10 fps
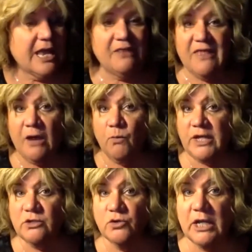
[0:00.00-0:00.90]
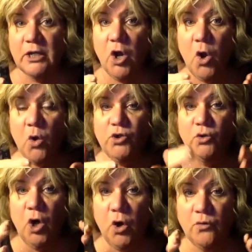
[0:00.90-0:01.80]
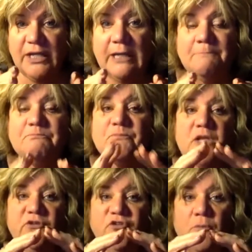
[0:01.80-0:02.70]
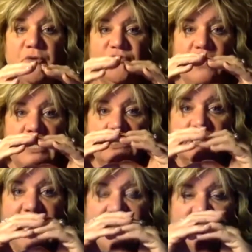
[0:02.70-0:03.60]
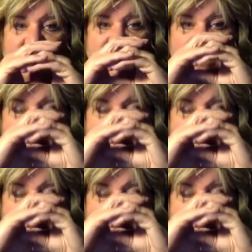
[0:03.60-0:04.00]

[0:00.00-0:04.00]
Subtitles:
and that way you'll hone in. It's almost like a lens.